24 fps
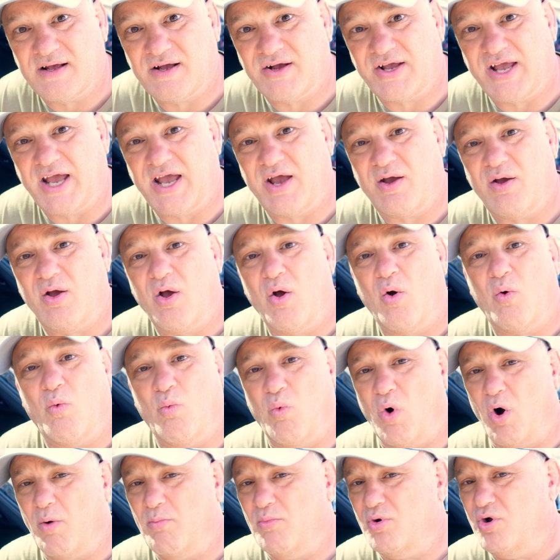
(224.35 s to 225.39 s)
Okay,
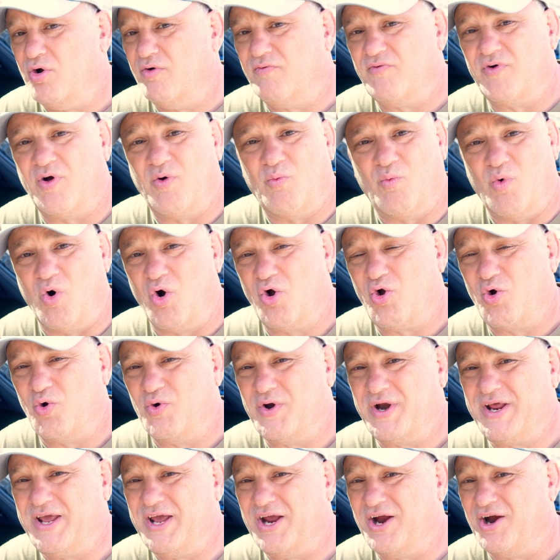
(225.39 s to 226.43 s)
won't move, won't go
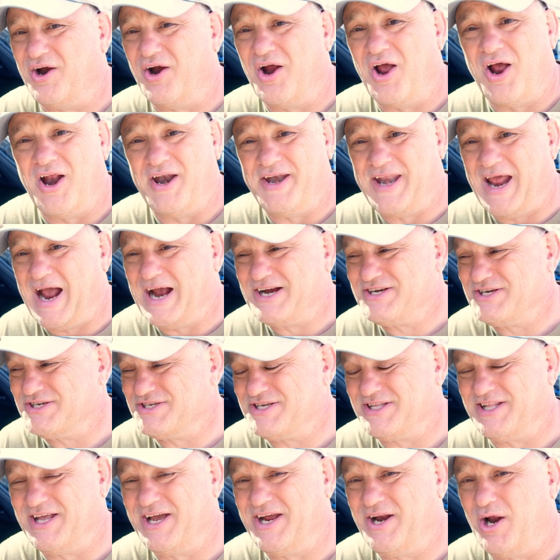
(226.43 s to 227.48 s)
into gear, dash
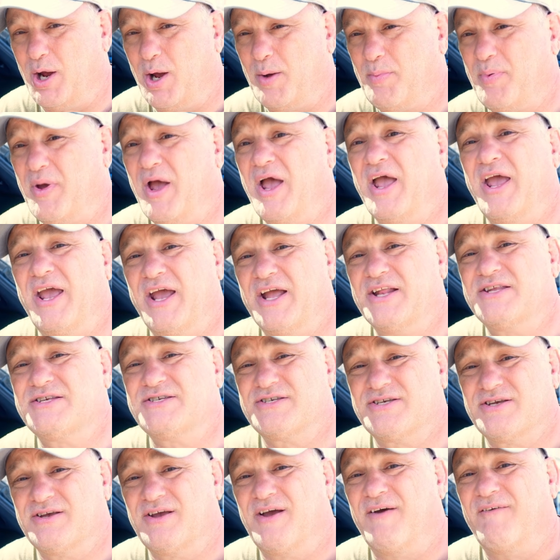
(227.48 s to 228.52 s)
doesn't light up,
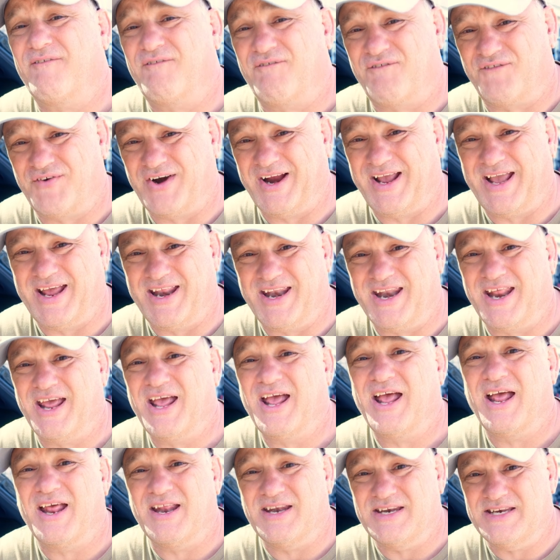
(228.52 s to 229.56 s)
it's friggin'
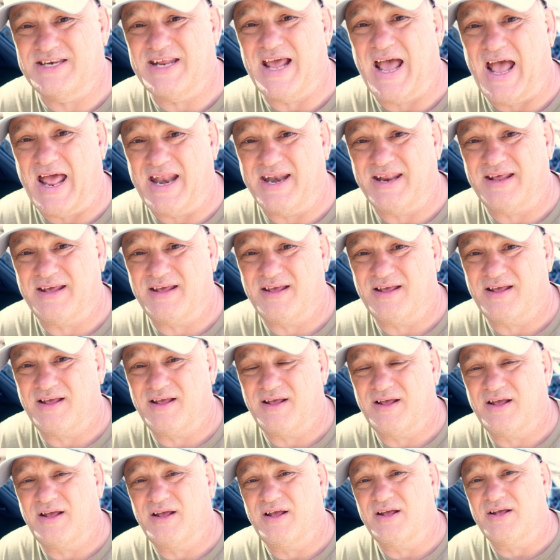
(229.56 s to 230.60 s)
dead.
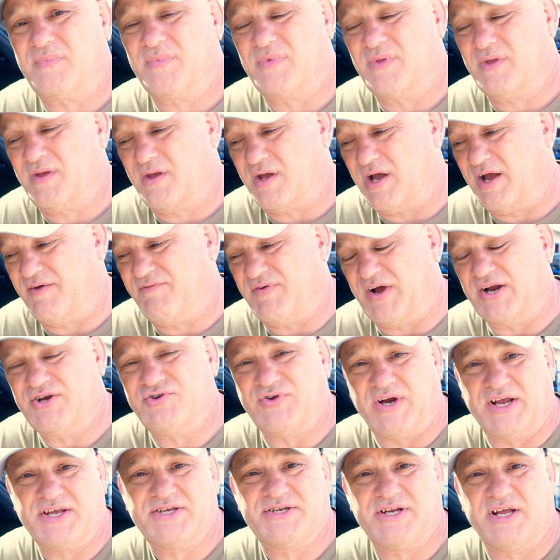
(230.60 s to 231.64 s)
If I
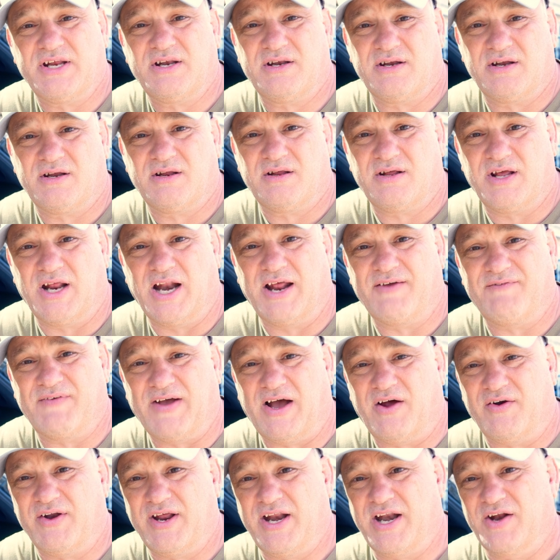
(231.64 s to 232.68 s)
traced it, and I
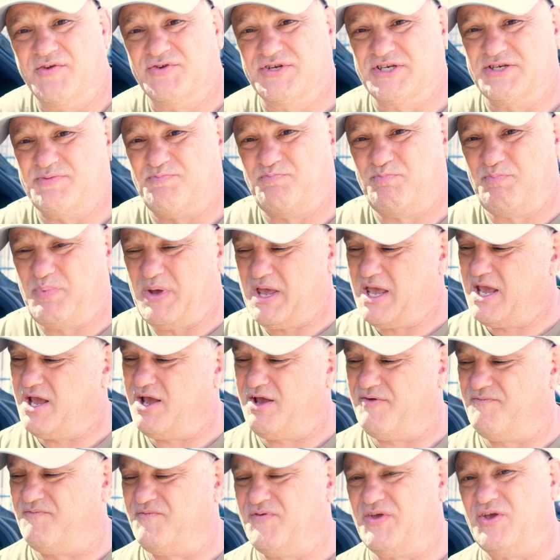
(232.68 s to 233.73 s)
found it, and there's this
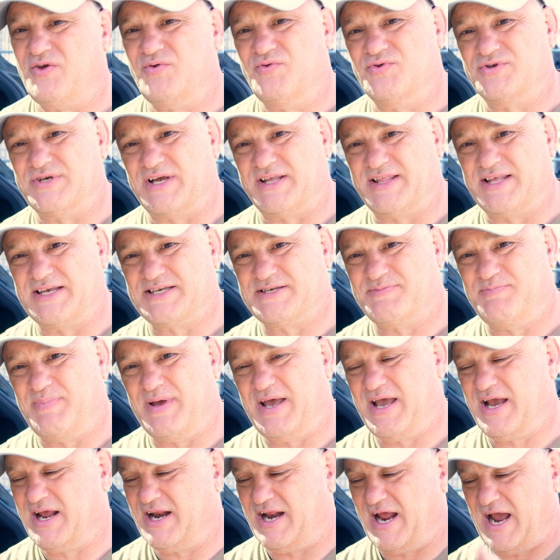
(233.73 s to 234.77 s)
big fuse, like this
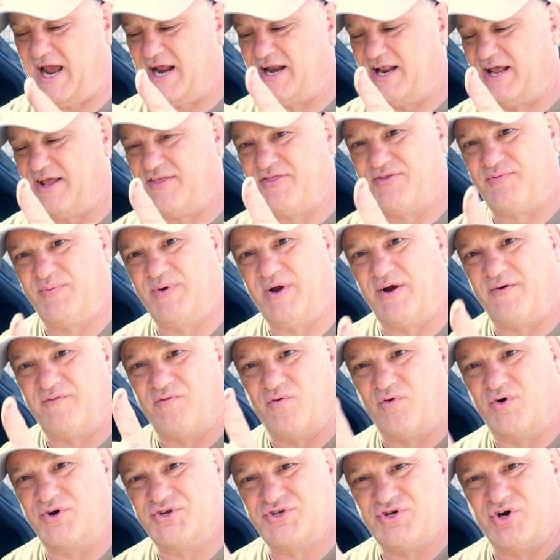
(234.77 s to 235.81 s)
big, and it had like 3 or
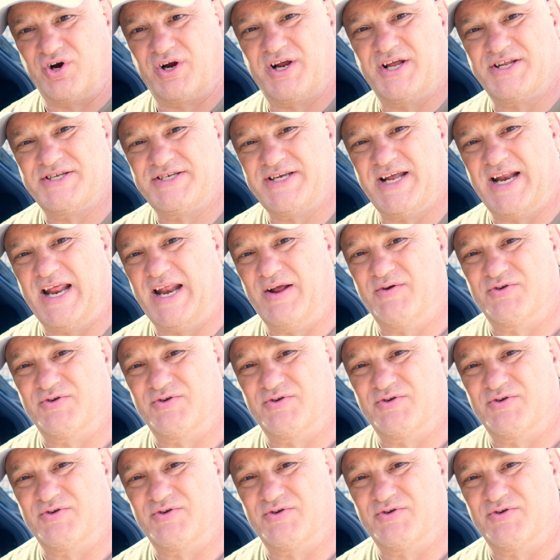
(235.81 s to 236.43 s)
4 circuits in it.